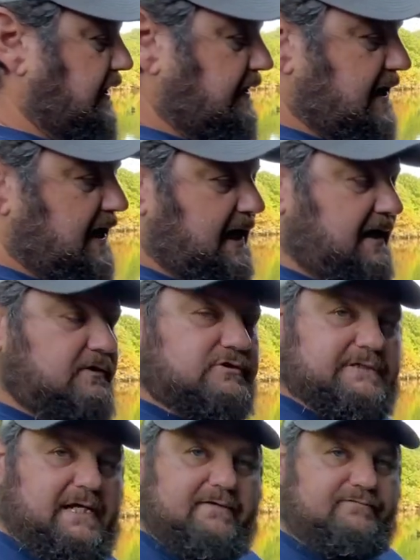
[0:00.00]
Now, I
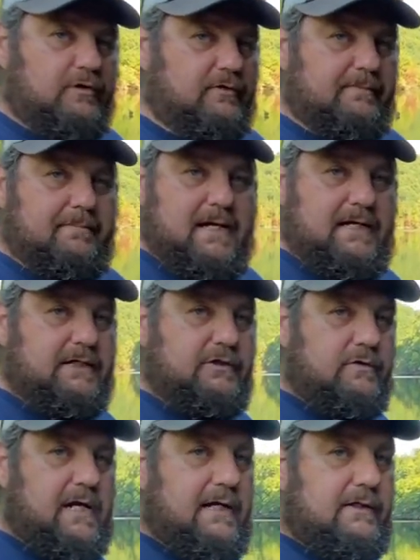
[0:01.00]
understand if you're on the bank and
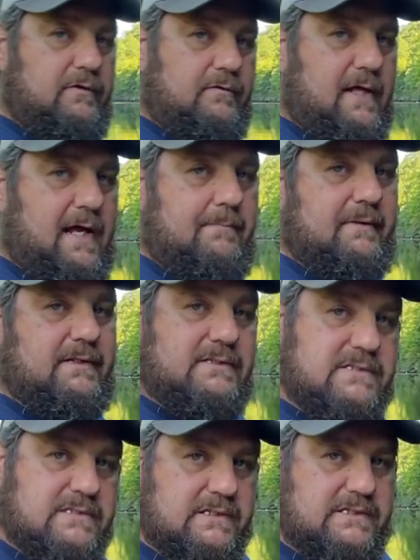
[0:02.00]
you can't do that, but this
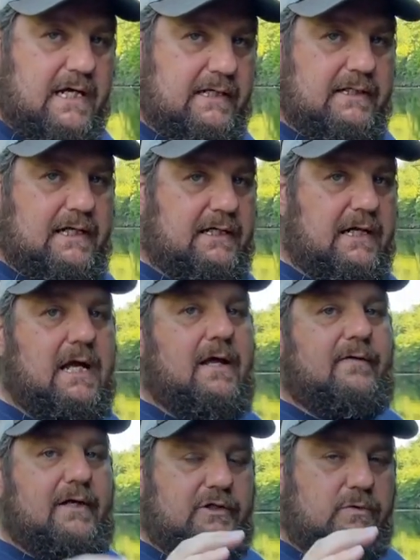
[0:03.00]
is a technique
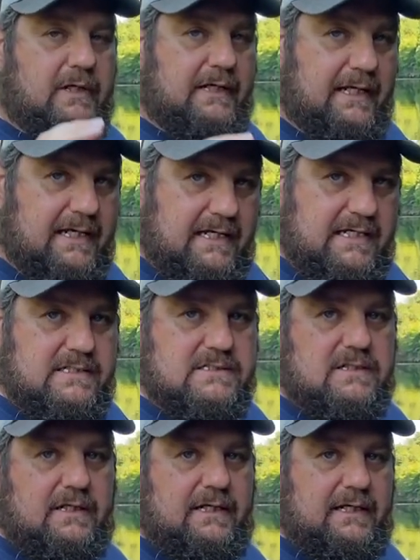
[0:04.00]
that you can
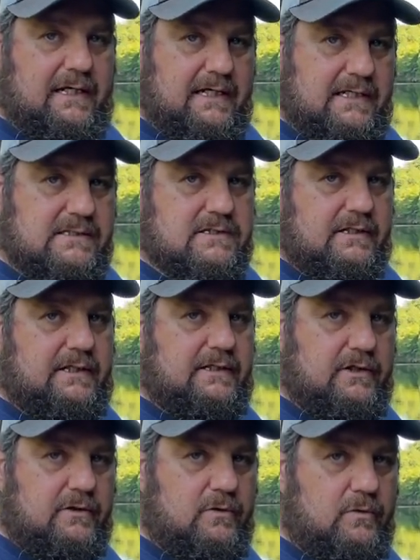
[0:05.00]
easily
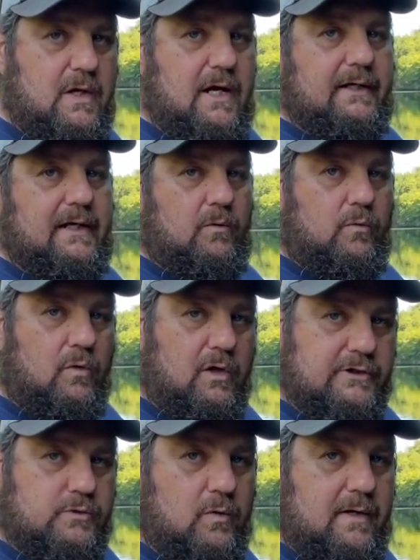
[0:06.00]
do. Now,
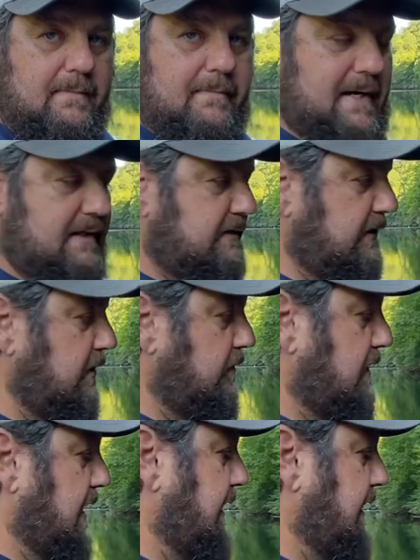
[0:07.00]
watch what I'm about to do right